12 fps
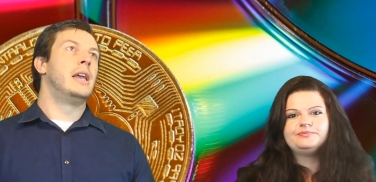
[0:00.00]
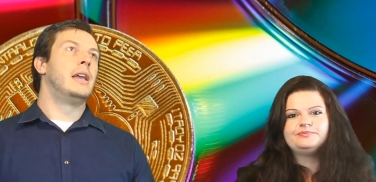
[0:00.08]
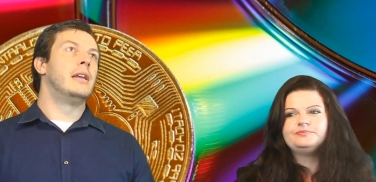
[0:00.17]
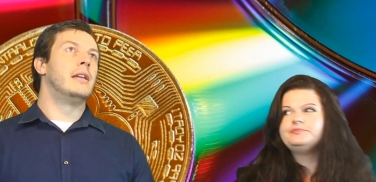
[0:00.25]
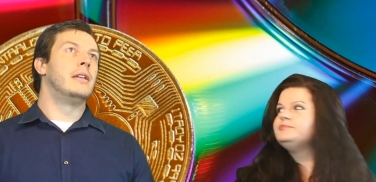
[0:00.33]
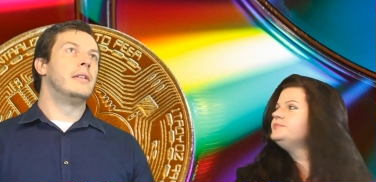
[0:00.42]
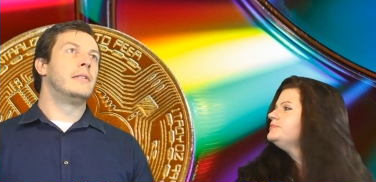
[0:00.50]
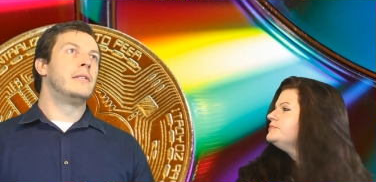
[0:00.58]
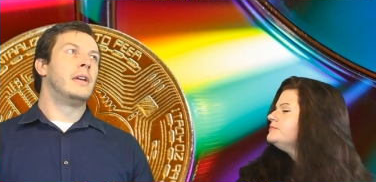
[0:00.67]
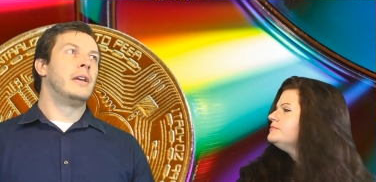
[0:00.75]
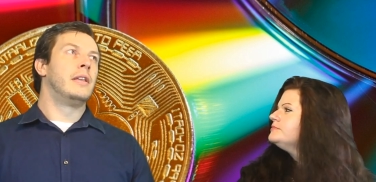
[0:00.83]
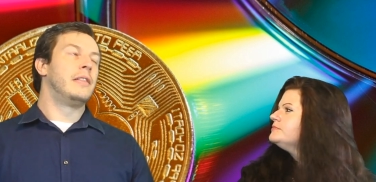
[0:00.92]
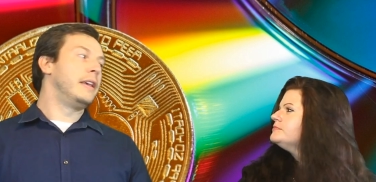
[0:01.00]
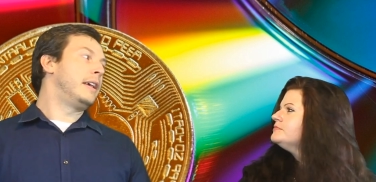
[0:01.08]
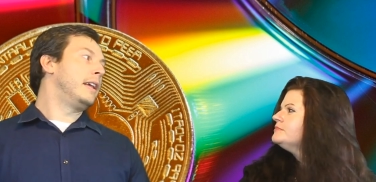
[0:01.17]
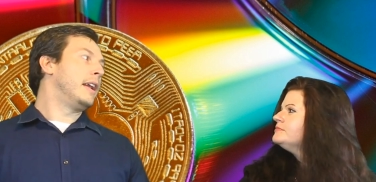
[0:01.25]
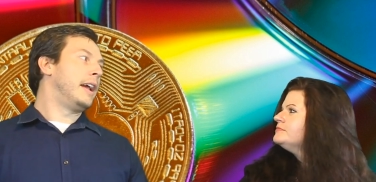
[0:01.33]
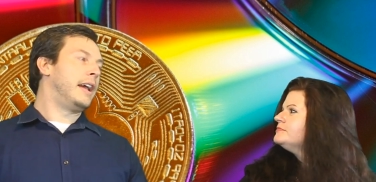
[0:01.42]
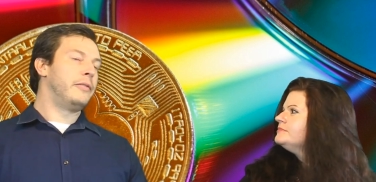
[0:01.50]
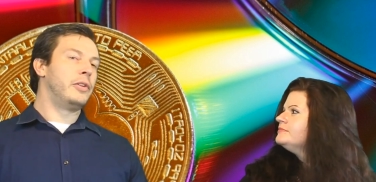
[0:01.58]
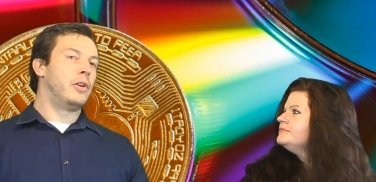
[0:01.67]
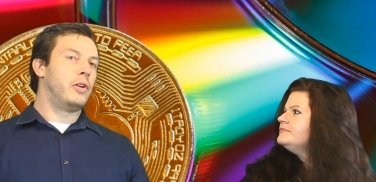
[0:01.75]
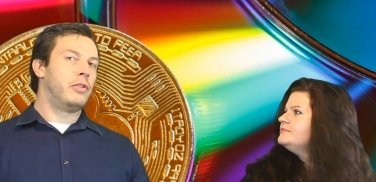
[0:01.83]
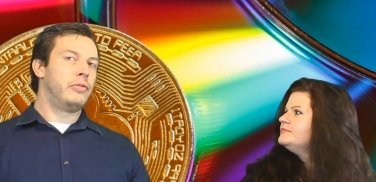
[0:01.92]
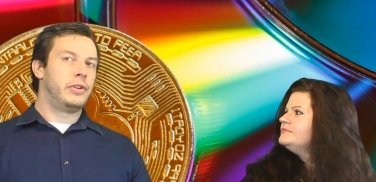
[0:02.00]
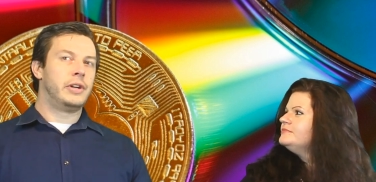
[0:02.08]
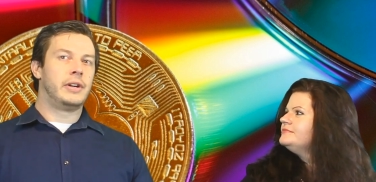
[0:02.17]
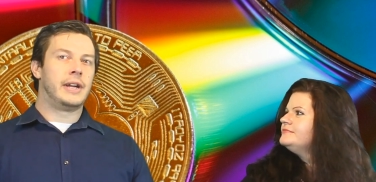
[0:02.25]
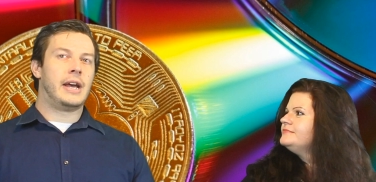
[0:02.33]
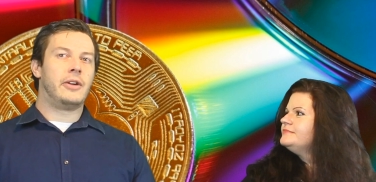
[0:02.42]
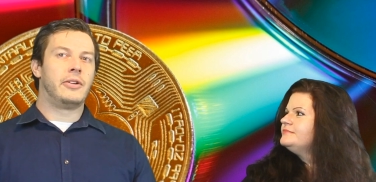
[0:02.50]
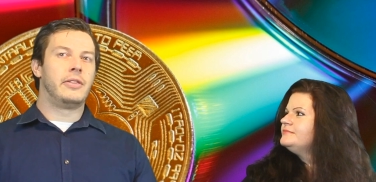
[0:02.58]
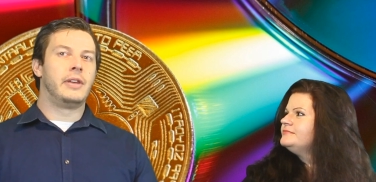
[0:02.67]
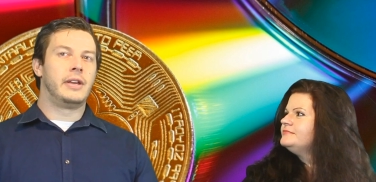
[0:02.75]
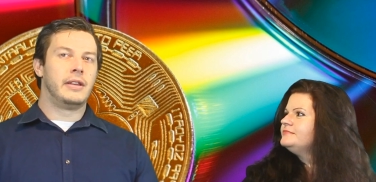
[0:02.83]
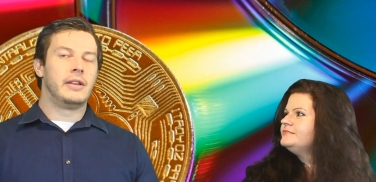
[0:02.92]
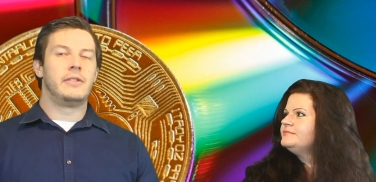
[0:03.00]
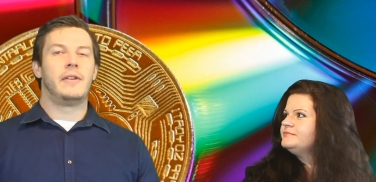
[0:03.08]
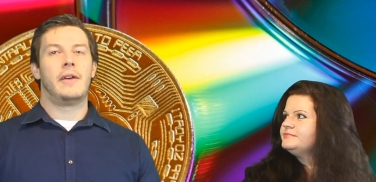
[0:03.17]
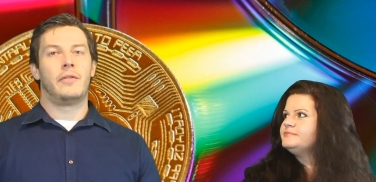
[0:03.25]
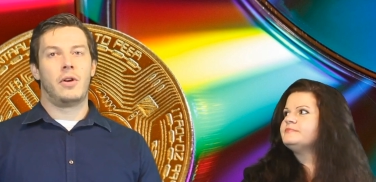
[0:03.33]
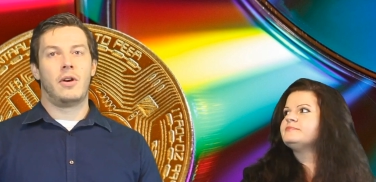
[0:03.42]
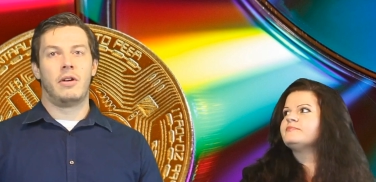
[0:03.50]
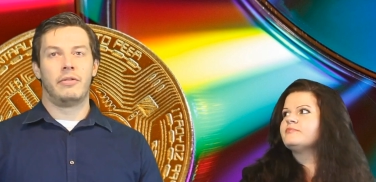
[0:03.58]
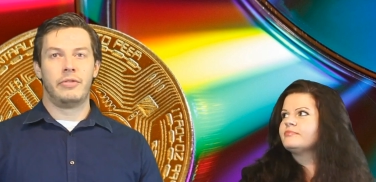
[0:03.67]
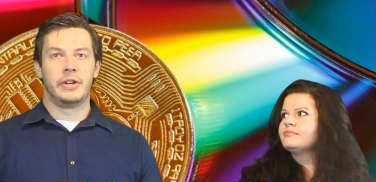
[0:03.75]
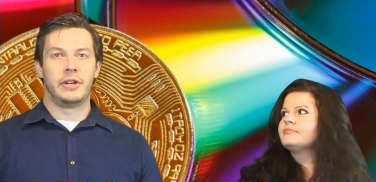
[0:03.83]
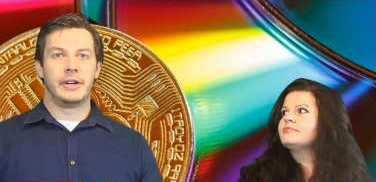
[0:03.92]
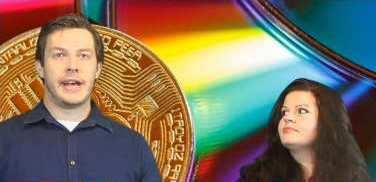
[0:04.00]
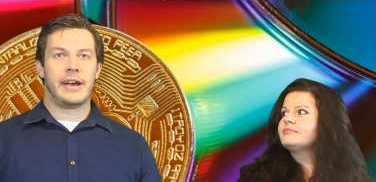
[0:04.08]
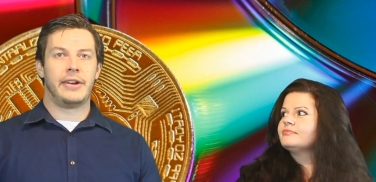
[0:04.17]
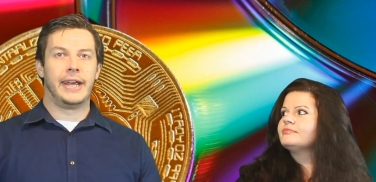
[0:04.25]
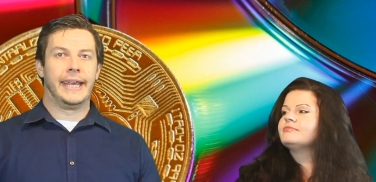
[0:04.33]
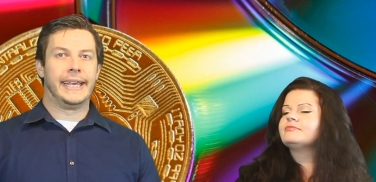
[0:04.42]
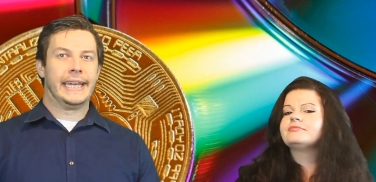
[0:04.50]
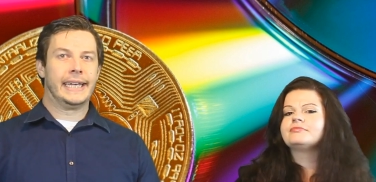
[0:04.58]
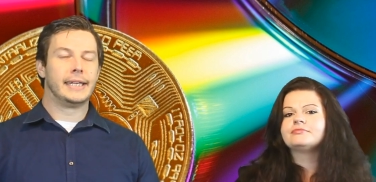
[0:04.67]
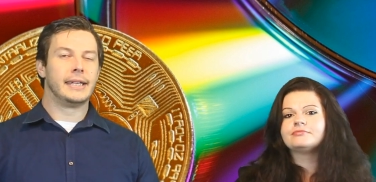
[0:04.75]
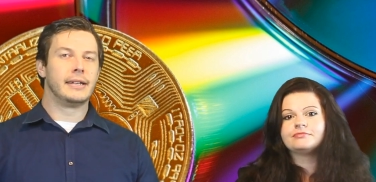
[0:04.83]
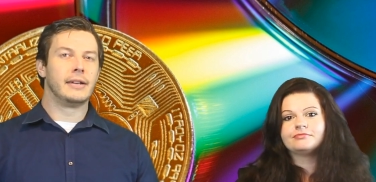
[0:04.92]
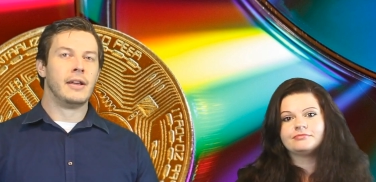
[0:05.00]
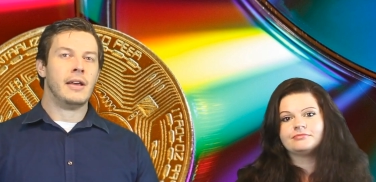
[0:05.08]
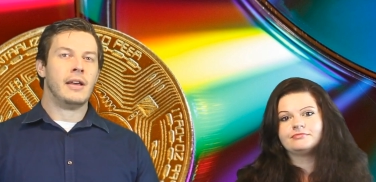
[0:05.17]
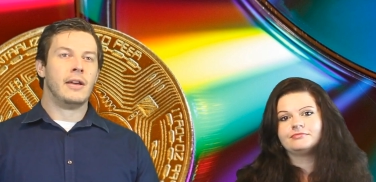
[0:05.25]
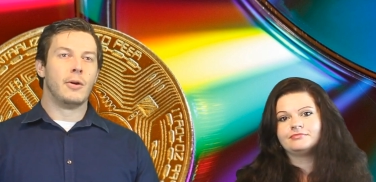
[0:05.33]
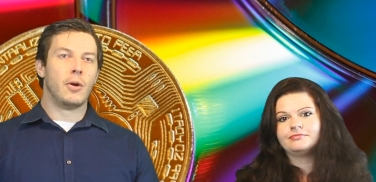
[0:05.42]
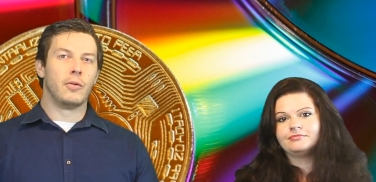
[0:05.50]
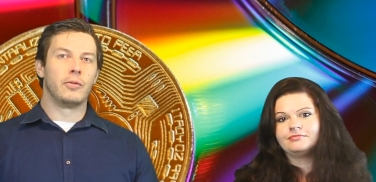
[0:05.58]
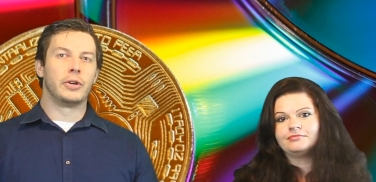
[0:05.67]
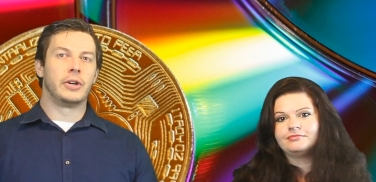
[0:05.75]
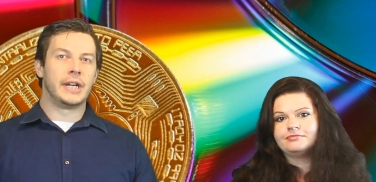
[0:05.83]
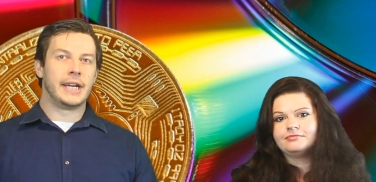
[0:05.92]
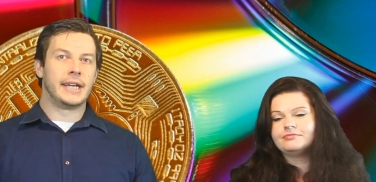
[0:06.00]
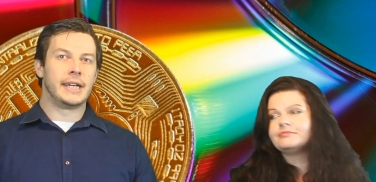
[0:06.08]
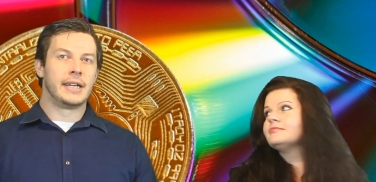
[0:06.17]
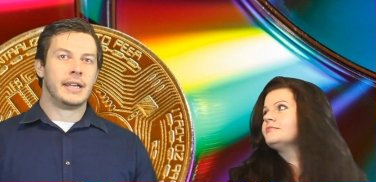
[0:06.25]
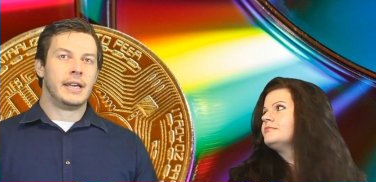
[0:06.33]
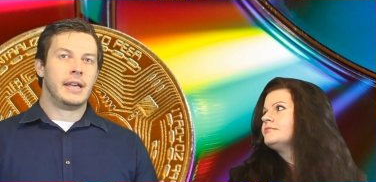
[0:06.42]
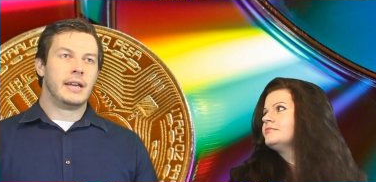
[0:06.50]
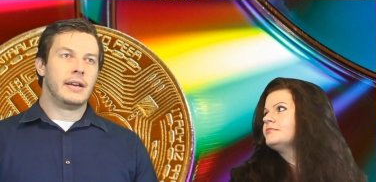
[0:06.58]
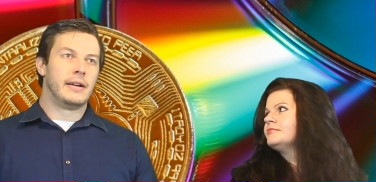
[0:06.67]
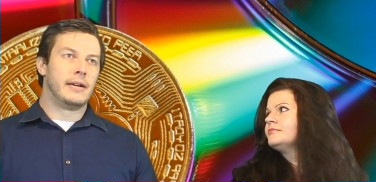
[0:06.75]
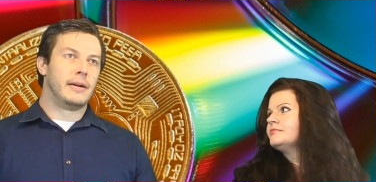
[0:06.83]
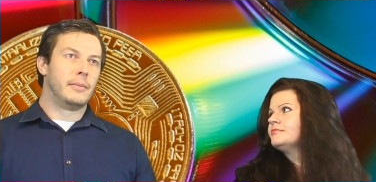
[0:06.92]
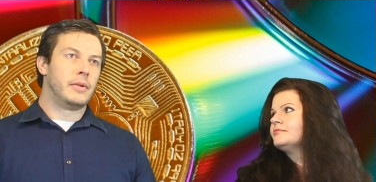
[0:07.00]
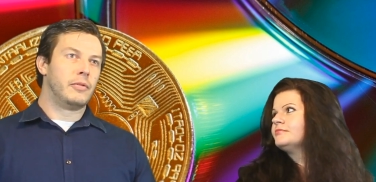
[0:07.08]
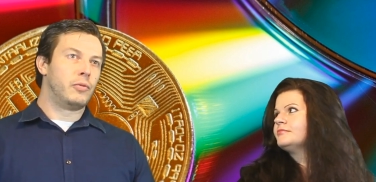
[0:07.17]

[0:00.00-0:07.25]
Speaker 1: is thinking I have it all figured out, or thinking that you have it all figured out, and getting in over your head. Um,